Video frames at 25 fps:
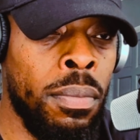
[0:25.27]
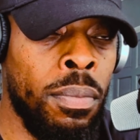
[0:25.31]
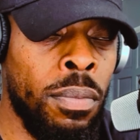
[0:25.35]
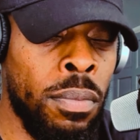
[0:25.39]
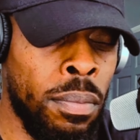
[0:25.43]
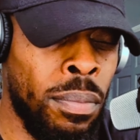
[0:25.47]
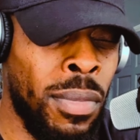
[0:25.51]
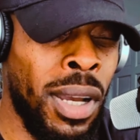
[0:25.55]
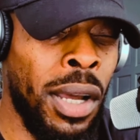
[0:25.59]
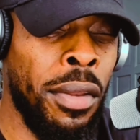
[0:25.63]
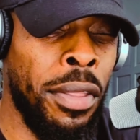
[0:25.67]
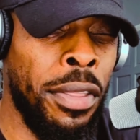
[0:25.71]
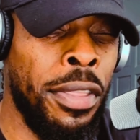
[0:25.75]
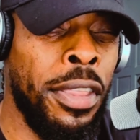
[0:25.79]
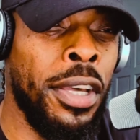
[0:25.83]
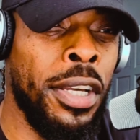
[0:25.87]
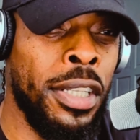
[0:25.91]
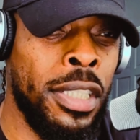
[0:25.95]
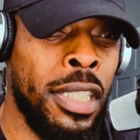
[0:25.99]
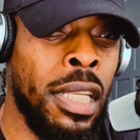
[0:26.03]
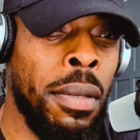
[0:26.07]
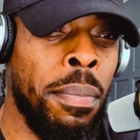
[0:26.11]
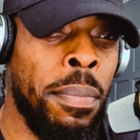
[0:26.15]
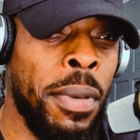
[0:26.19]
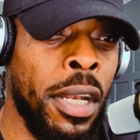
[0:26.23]
about
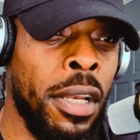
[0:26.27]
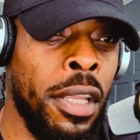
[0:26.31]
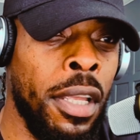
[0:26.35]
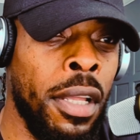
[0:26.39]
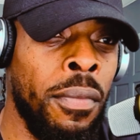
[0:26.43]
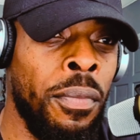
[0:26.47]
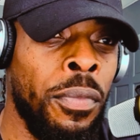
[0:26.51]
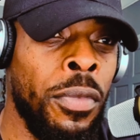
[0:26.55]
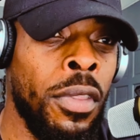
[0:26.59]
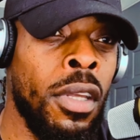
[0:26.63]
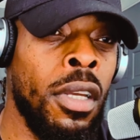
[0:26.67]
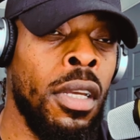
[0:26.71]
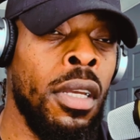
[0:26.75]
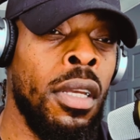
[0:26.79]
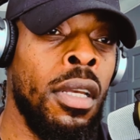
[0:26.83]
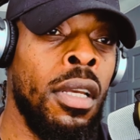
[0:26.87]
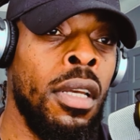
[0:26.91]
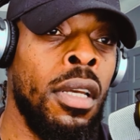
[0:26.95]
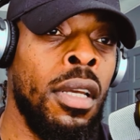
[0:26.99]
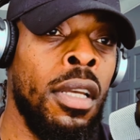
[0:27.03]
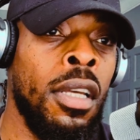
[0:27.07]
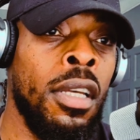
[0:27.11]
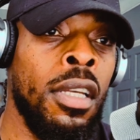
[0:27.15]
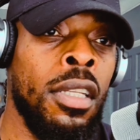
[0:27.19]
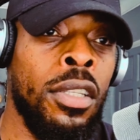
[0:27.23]
30 billion.
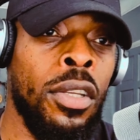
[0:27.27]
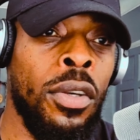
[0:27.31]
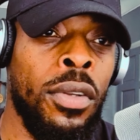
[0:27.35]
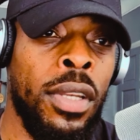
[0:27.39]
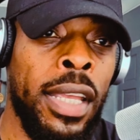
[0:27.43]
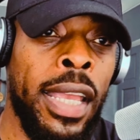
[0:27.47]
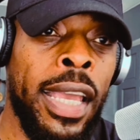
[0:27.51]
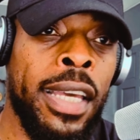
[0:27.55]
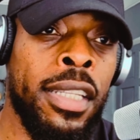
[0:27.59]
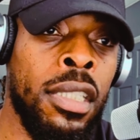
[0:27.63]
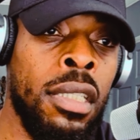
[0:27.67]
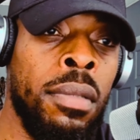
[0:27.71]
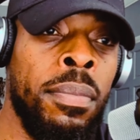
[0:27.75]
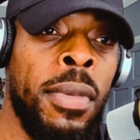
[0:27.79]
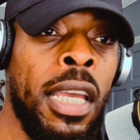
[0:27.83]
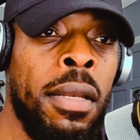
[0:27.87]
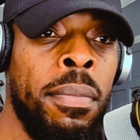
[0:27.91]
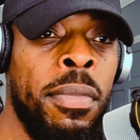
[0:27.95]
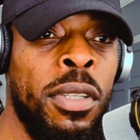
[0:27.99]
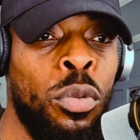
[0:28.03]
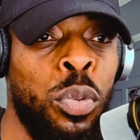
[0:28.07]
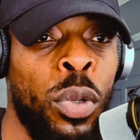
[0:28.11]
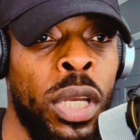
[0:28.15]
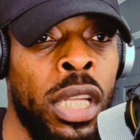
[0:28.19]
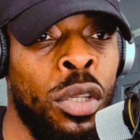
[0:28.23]
So they estimate
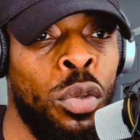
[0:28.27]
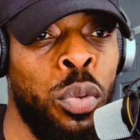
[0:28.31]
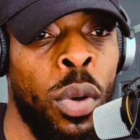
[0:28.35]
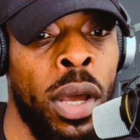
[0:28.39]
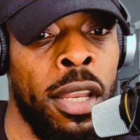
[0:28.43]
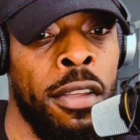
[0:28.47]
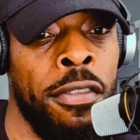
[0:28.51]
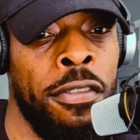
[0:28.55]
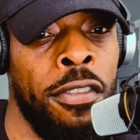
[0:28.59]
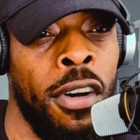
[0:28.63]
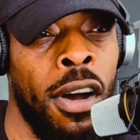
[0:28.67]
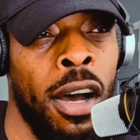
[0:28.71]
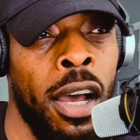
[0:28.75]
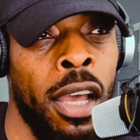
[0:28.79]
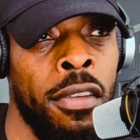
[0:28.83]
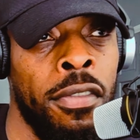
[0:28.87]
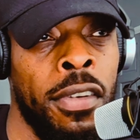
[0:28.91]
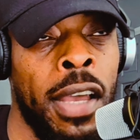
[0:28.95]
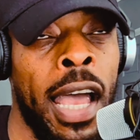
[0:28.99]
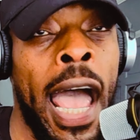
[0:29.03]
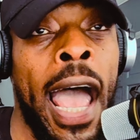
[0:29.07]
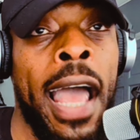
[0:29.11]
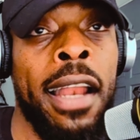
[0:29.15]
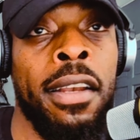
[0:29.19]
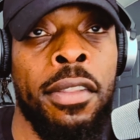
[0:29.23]
between 25
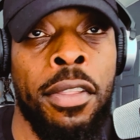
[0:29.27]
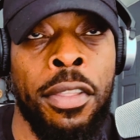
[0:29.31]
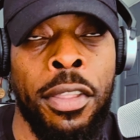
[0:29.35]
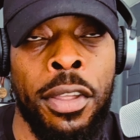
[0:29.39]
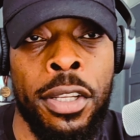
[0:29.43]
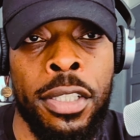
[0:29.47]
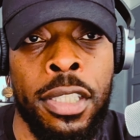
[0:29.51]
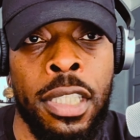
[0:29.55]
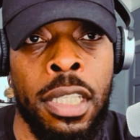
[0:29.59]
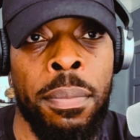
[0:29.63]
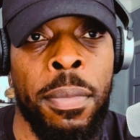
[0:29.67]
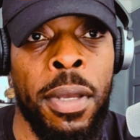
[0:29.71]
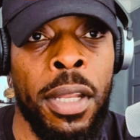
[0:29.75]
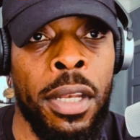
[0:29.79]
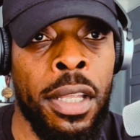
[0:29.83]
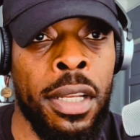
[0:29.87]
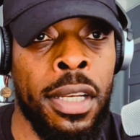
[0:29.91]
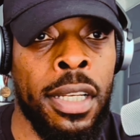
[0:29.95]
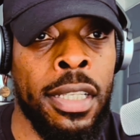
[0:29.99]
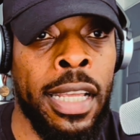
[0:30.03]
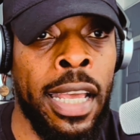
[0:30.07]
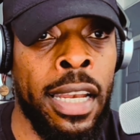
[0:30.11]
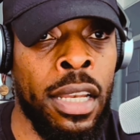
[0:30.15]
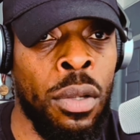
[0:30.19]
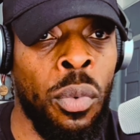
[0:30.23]
and 30 billion at
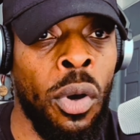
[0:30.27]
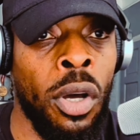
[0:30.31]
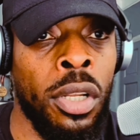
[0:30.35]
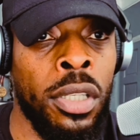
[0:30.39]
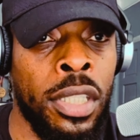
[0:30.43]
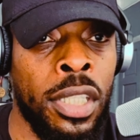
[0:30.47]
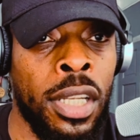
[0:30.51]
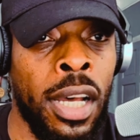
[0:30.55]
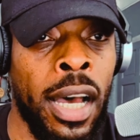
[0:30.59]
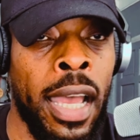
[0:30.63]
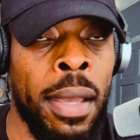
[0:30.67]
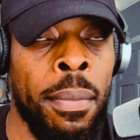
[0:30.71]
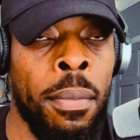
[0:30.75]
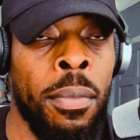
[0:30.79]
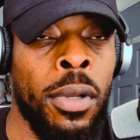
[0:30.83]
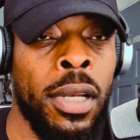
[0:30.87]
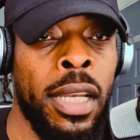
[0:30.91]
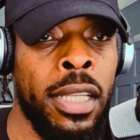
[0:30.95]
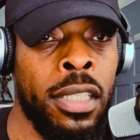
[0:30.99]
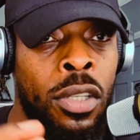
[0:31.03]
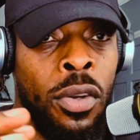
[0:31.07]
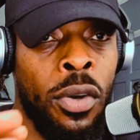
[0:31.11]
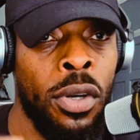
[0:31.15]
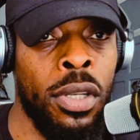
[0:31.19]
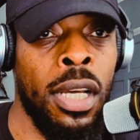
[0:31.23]
any one time, but let's
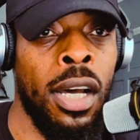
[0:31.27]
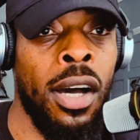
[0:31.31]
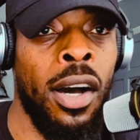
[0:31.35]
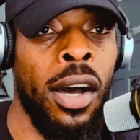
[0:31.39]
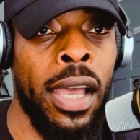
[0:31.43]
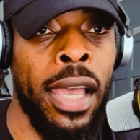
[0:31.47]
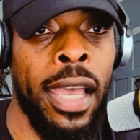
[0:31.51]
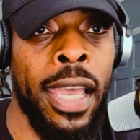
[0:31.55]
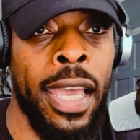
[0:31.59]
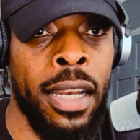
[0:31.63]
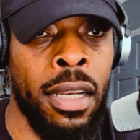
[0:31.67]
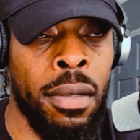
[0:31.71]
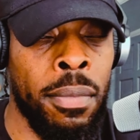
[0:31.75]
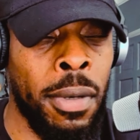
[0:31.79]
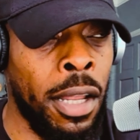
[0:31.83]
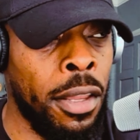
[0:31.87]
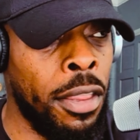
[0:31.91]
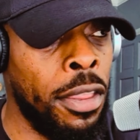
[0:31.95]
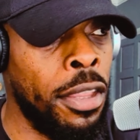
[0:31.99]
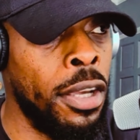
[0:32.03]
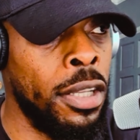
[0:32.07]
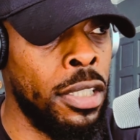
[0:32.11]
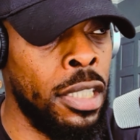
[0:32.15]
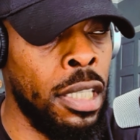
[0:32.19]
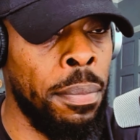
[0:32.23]
go at the higher end, about
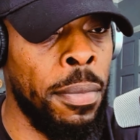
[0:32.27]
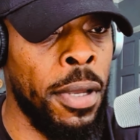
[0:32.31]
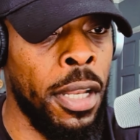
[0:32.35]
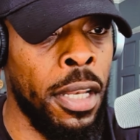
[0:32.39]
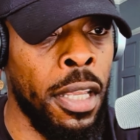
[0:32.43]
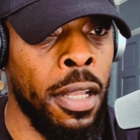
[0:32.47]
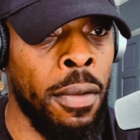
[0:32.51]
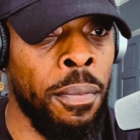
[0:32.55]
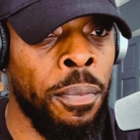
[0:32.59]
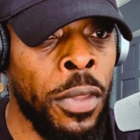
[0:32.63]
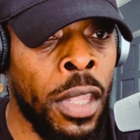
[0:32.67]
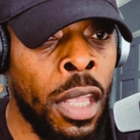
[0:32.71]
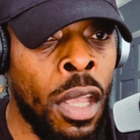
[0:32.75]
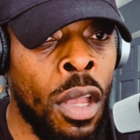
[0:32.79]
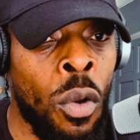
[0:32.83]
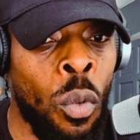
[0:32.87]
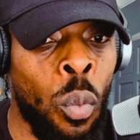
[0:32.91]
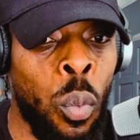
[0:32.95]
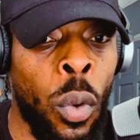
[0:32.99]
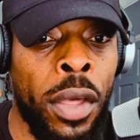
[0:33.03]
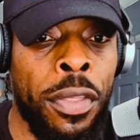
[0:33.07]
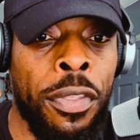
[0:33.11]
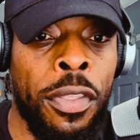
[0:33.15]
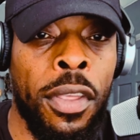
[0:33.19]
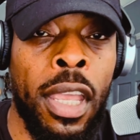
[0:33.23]
30 billion,
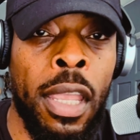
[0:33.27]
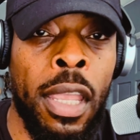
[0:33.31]
with a